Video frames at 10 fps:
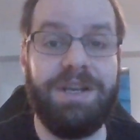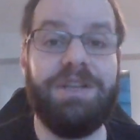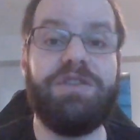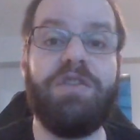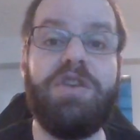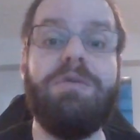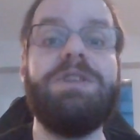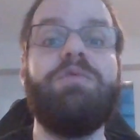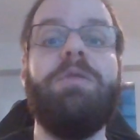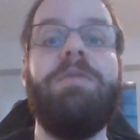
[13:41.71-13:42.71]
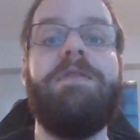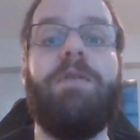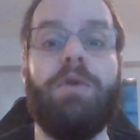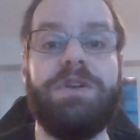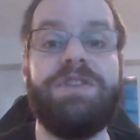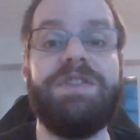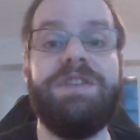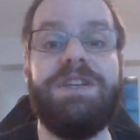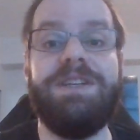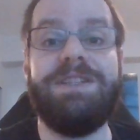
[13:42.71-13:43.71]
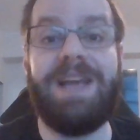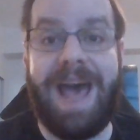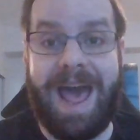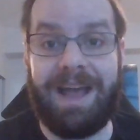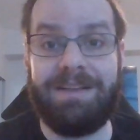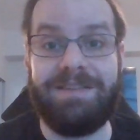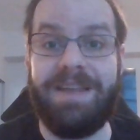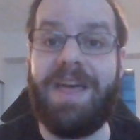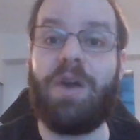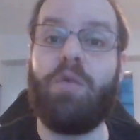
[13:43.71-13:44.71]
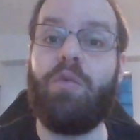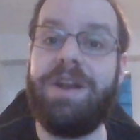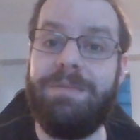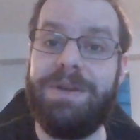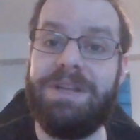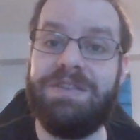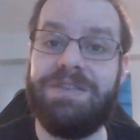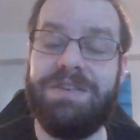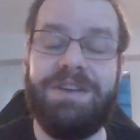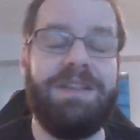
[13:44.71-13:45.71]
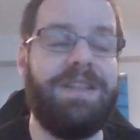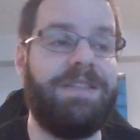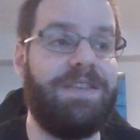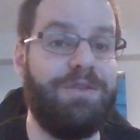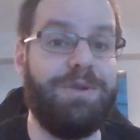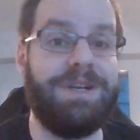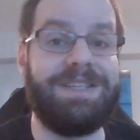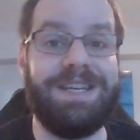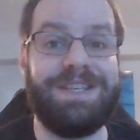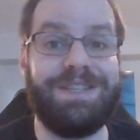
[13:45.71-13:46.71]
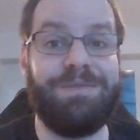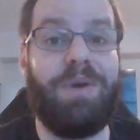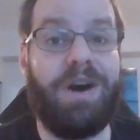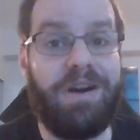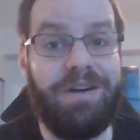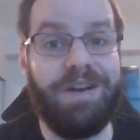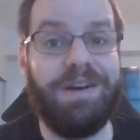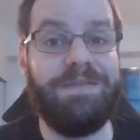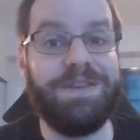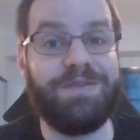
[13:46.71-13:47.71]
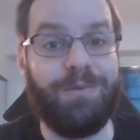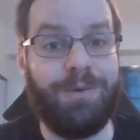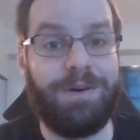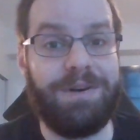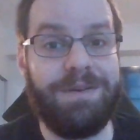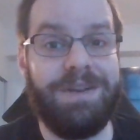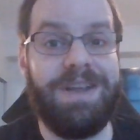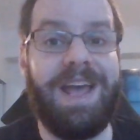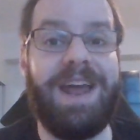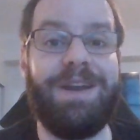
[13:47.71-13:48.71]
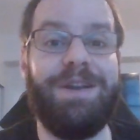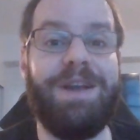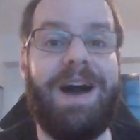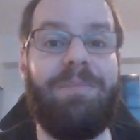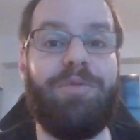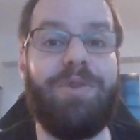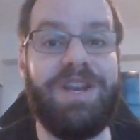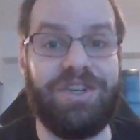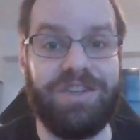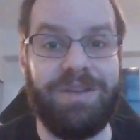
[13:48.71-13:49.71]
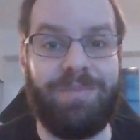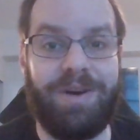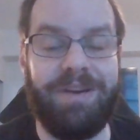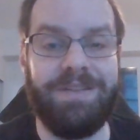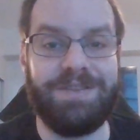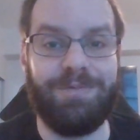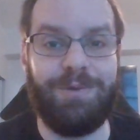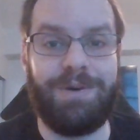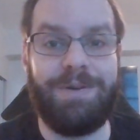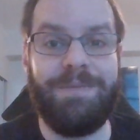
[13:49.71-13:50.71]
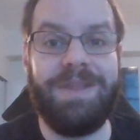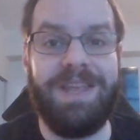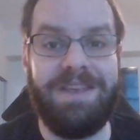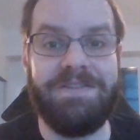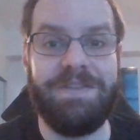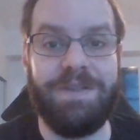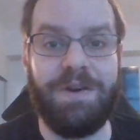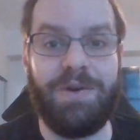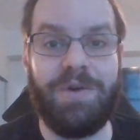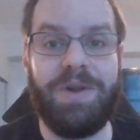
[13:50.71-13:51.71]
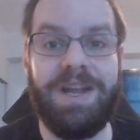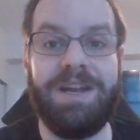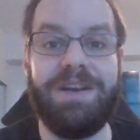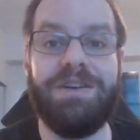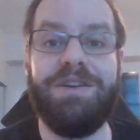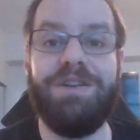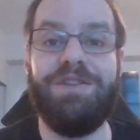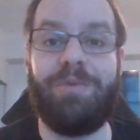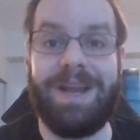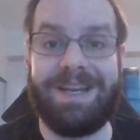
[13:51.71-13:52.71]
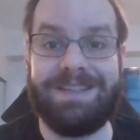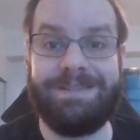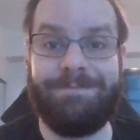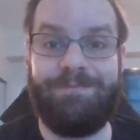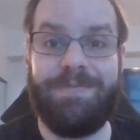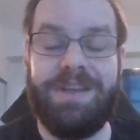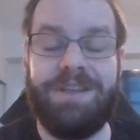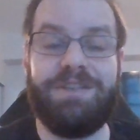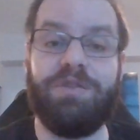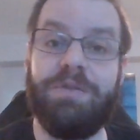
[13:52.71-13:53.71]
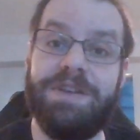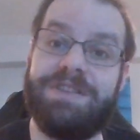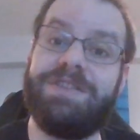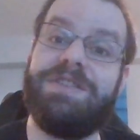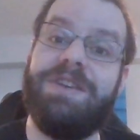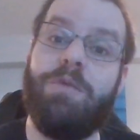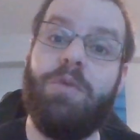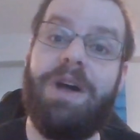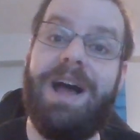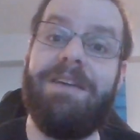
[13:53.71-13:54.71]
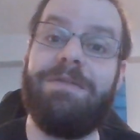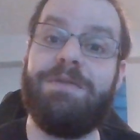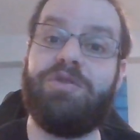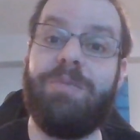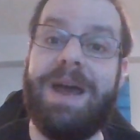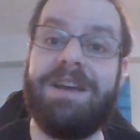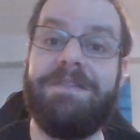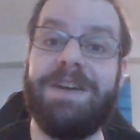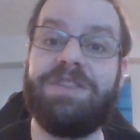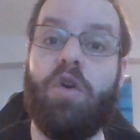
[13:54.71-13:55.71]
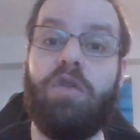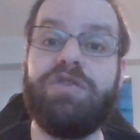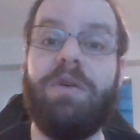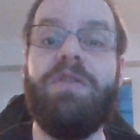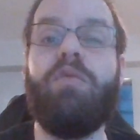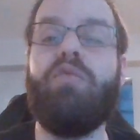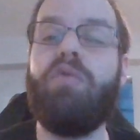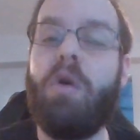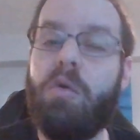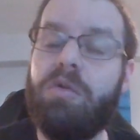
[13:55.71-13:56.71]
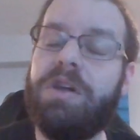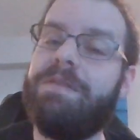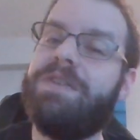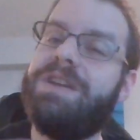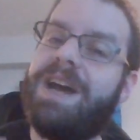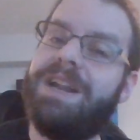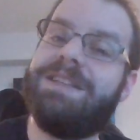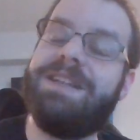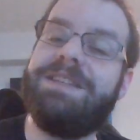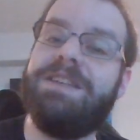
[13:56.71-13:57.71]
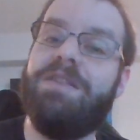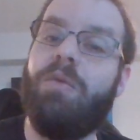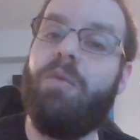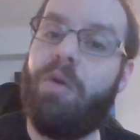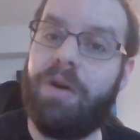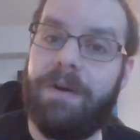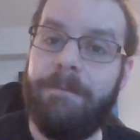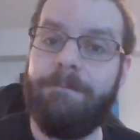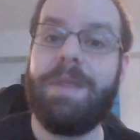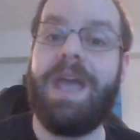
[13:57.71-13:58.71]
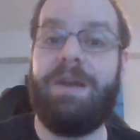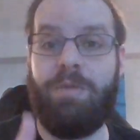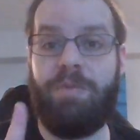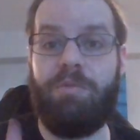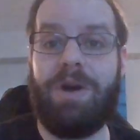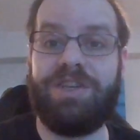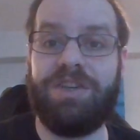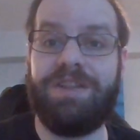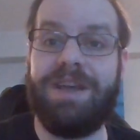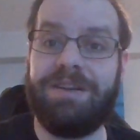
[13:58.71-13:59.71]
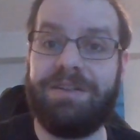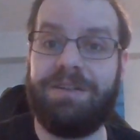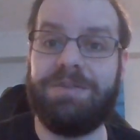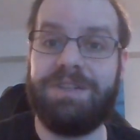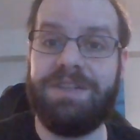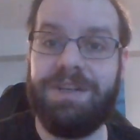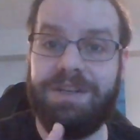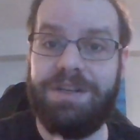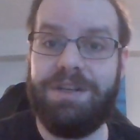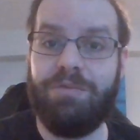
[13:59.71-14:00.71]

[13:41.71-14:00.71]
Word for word: So the US will be forced to act. And that already means that the US is part of this war and operationally part of this war, even though indirectly. So this will have dramatic effects also on the role of the United States in the war. And we'll be watching that closely.